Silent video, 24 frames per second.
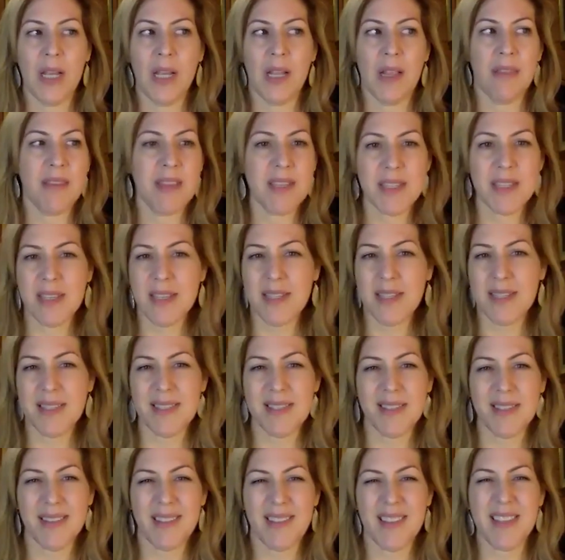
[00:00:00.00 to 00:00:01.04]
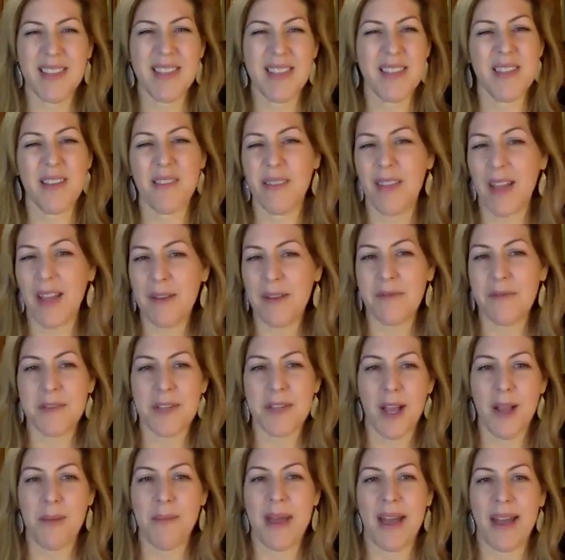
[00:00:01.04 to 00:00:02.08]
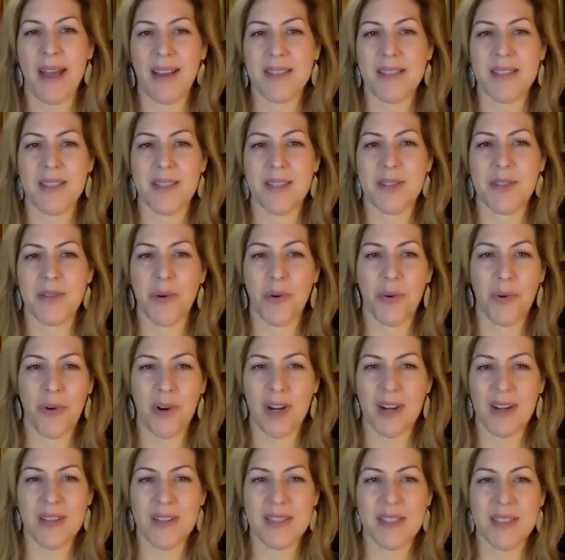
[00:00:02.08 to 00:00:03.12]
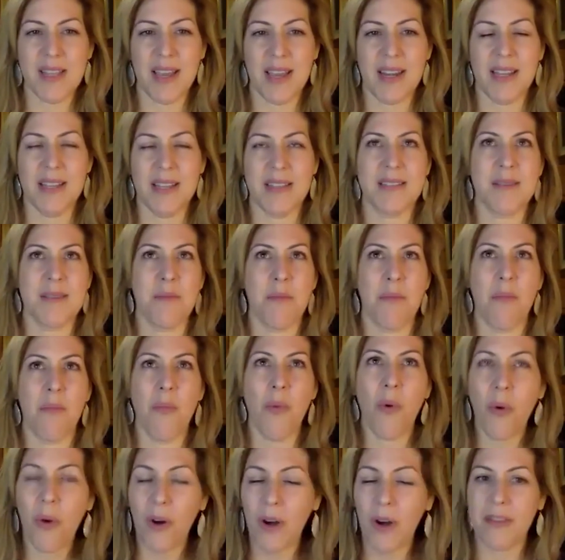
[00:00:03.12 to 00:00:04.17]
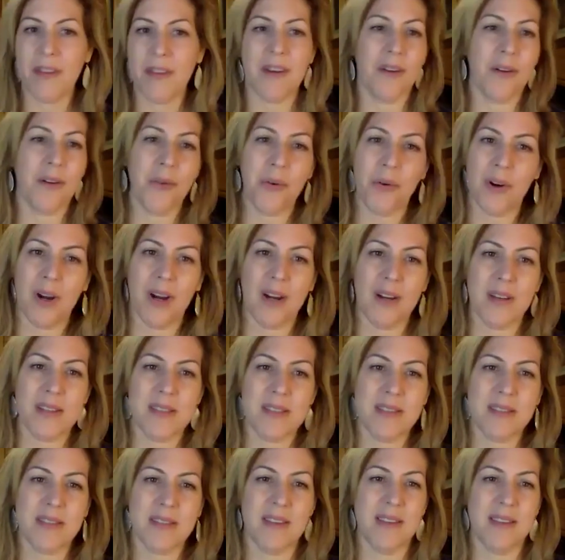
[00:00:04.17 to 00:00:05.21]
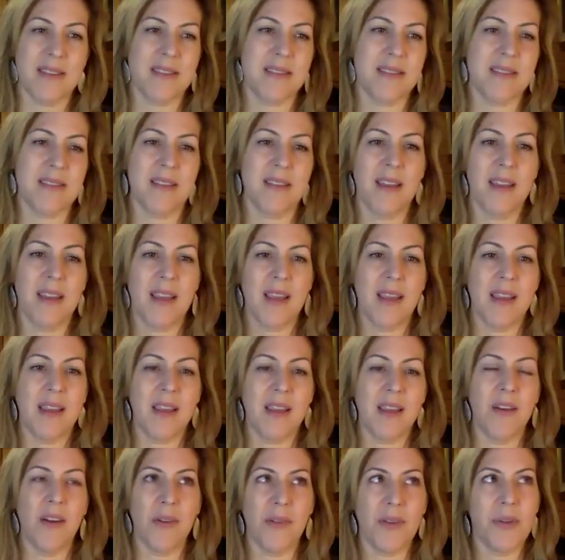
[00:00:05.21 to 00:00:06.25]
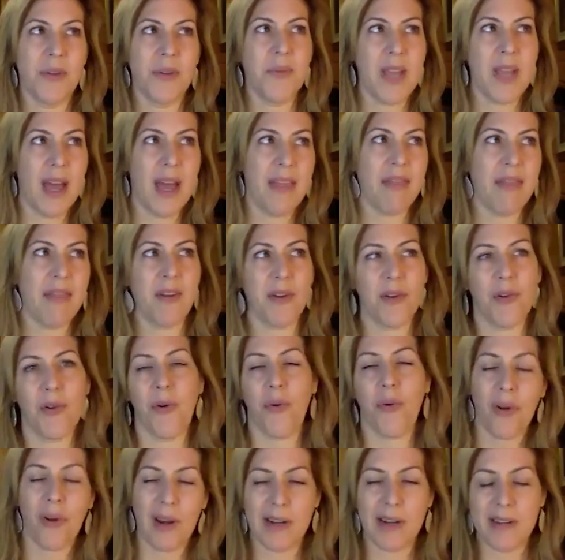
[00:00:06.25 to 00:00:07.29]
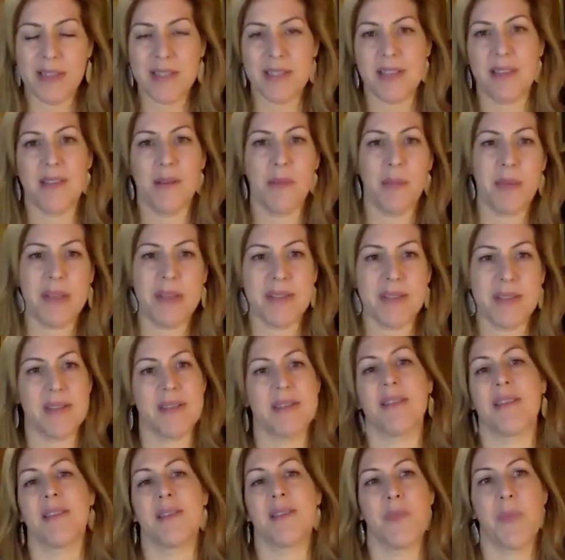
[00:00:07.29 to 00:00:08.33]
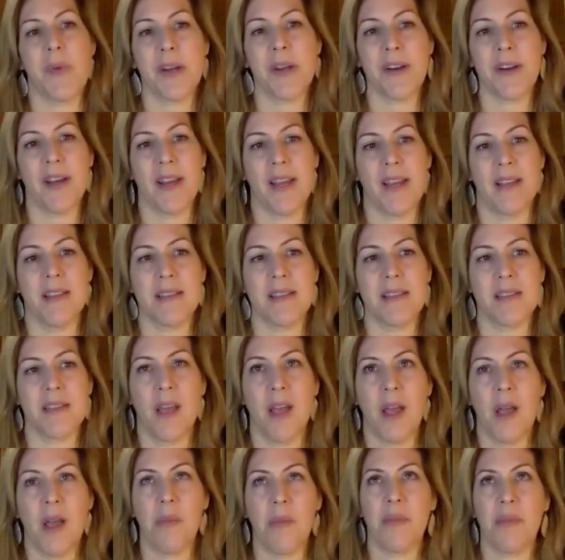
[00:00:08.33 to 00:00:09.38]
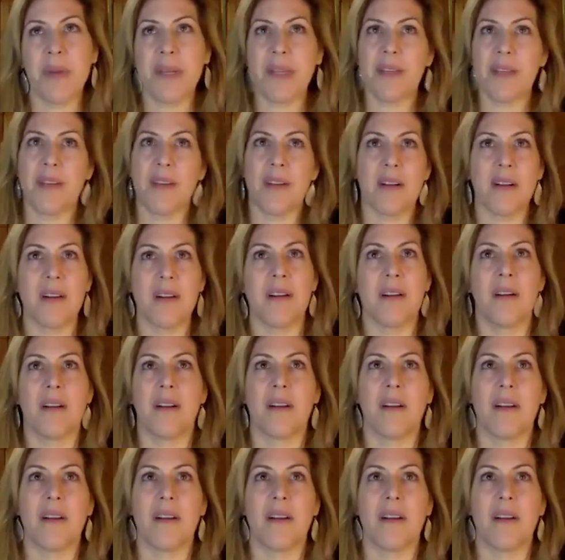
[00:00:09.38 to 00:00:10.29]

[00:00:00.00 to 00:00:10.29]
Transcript: this is a lifetime access course, and it's more than a course. It's, you get the course and the business experience, but you're